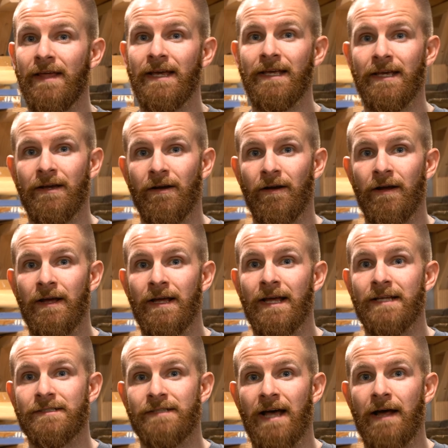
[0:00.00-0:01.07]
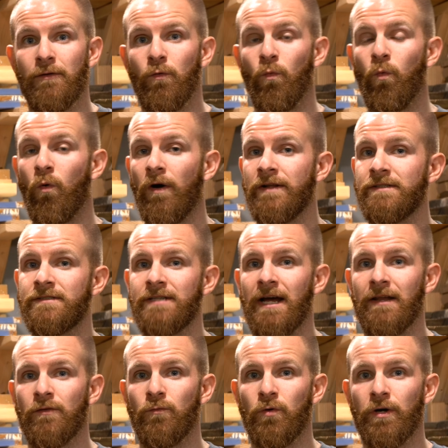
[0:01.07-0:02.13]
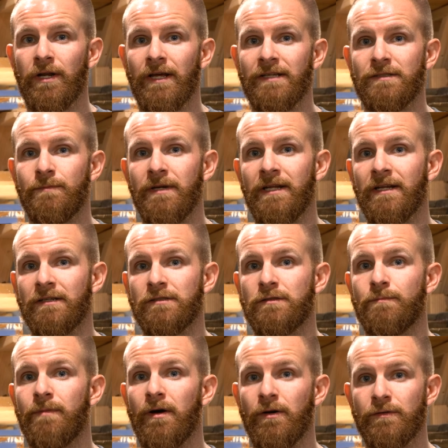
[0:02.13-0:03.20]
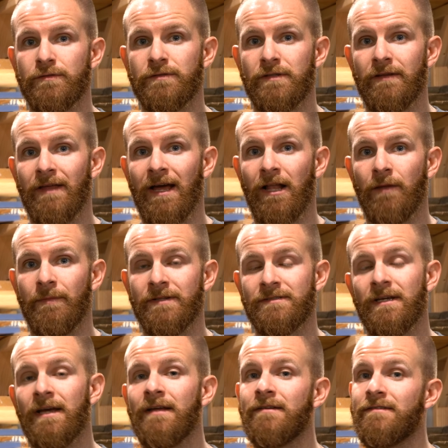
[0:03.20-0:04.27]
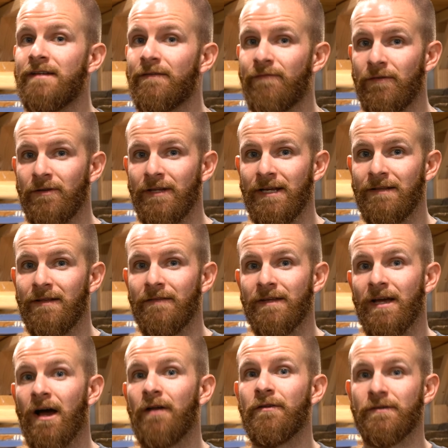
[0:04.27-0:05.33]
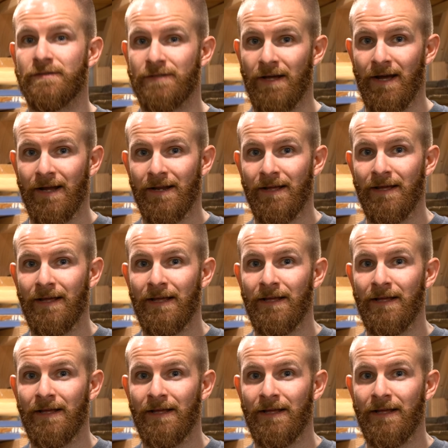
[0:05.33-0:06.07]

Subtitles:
thing here is that one side of the wood is being exposed to the elements differently than the other side.